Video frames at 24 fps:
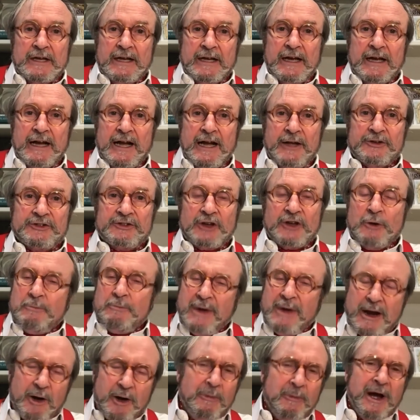Uh, so
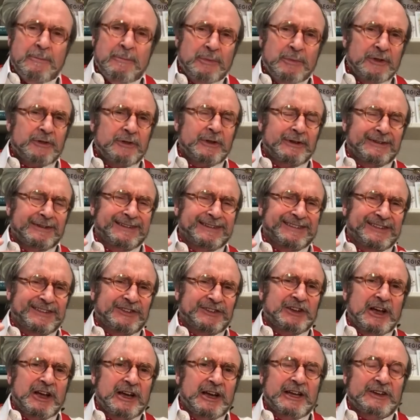bear in mind, but the
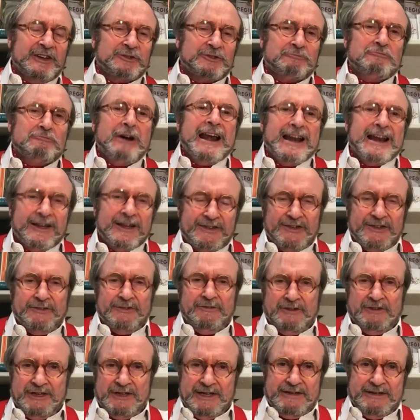sterling is
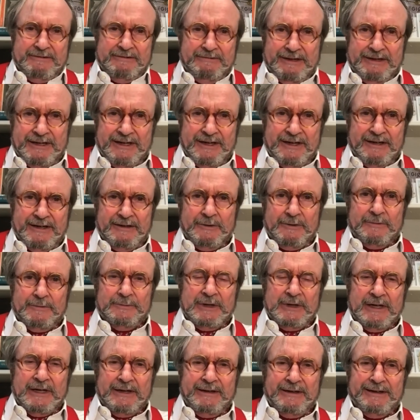relatively uh,
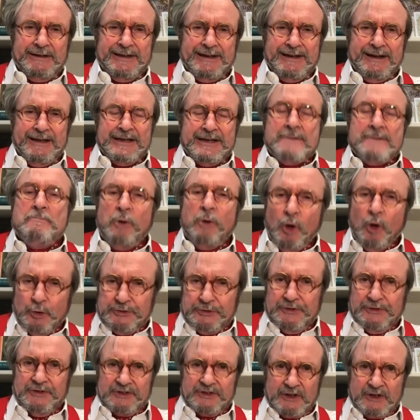uh,
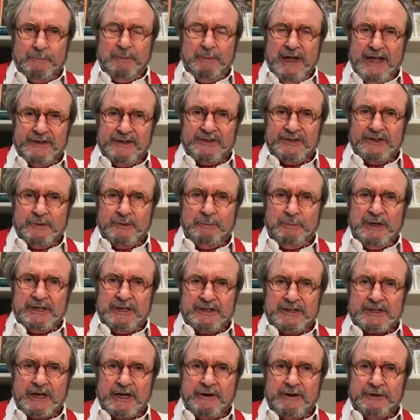unimportant compared to the big
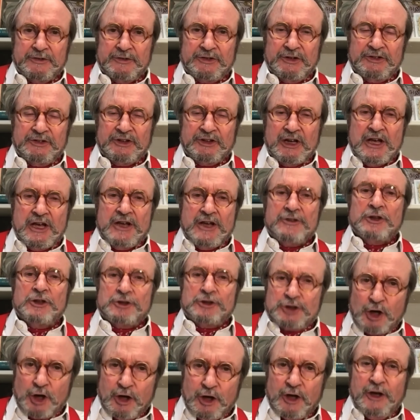currencies, the
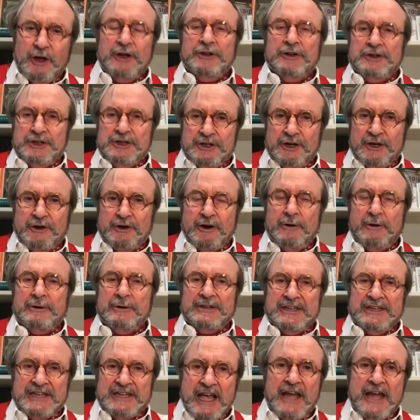dollar and the euro and
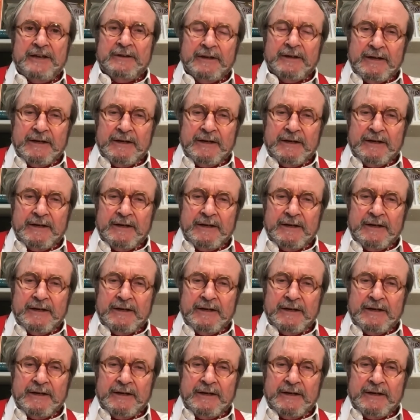the yen,